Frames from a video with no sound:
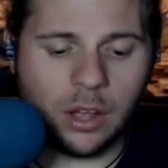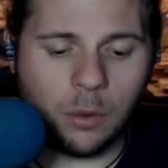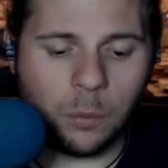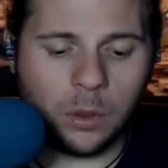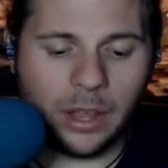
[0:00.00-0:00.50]

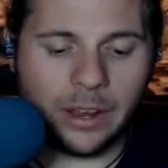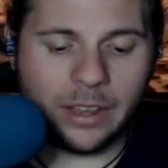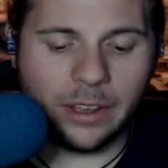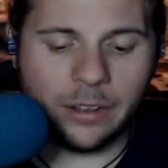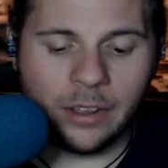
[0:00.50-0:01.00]
would like
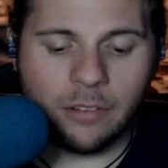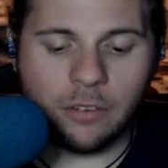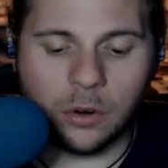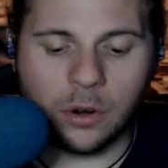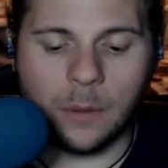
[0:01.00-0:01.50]
you
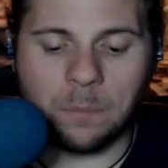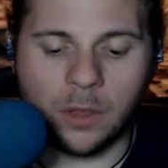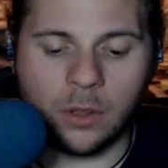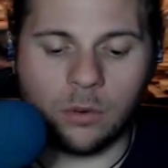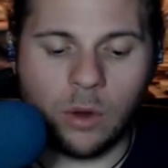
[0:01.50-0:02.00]
for
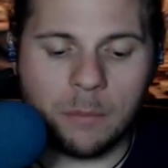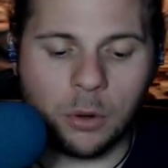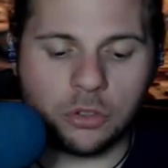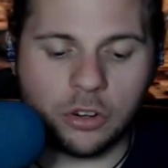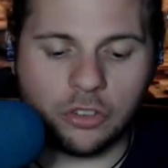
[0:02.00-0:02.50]
Grand
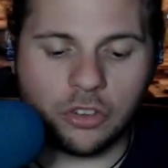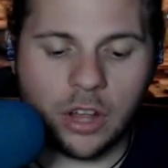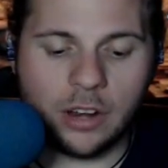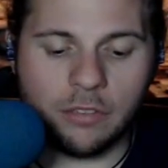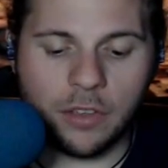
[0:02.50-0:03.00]
Motion and
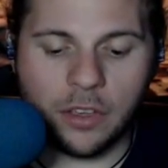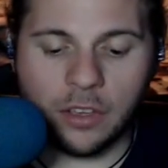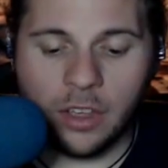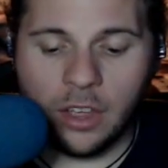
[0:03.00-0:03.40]
Johnny V.